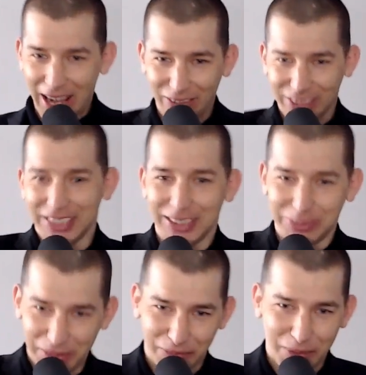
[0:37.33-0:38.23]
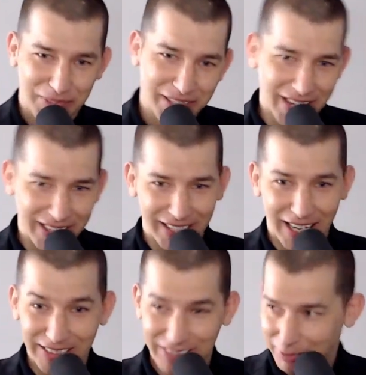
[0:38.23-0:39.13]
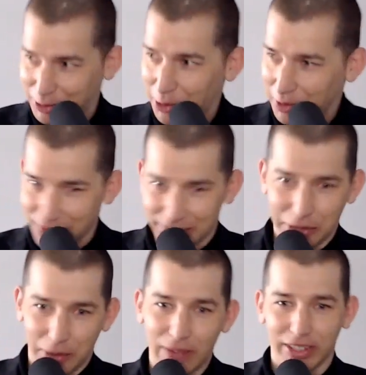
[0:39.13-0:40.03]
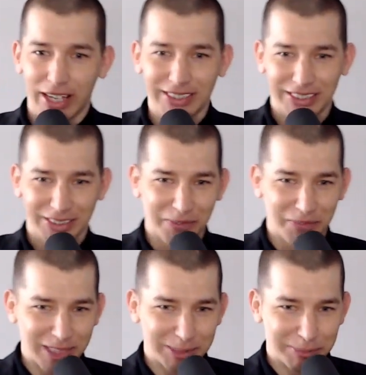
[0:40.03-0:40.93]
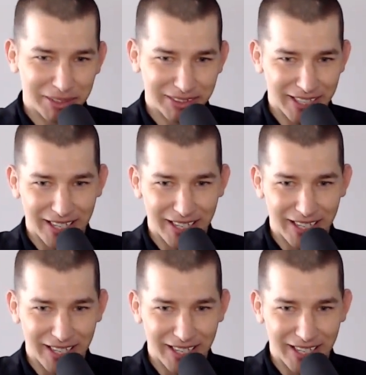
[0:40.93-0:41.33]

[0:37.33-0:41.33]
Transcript: Ever since we've, we've connected, I, have started to see your advertisements on oh, Facebook.